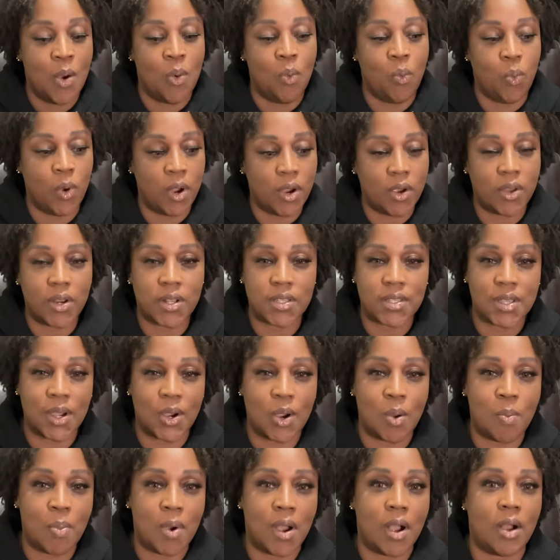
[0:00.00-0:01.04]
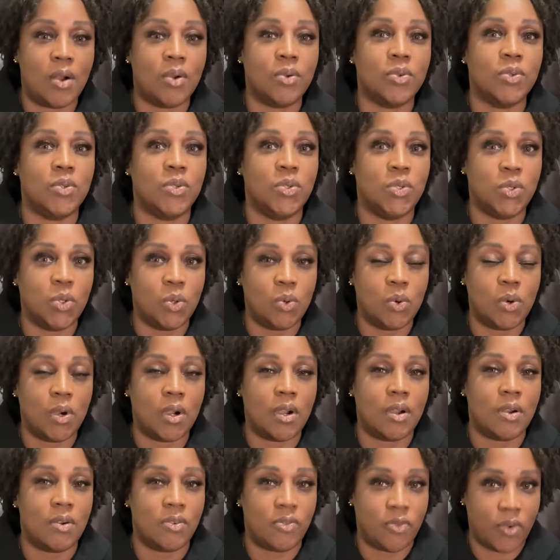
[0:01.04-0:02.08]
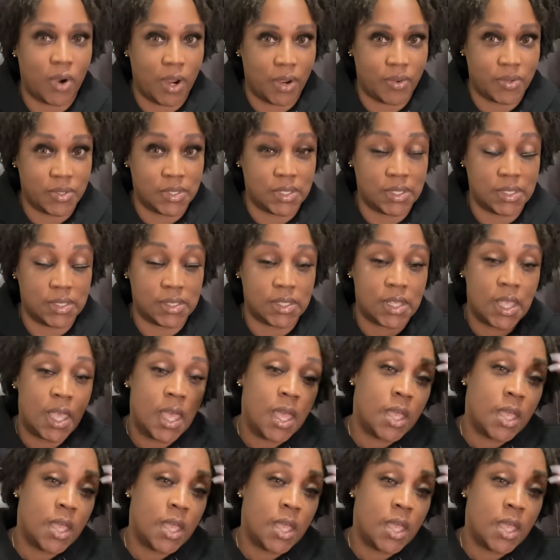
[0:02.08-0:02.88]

We're going to talk about Dua fragrances.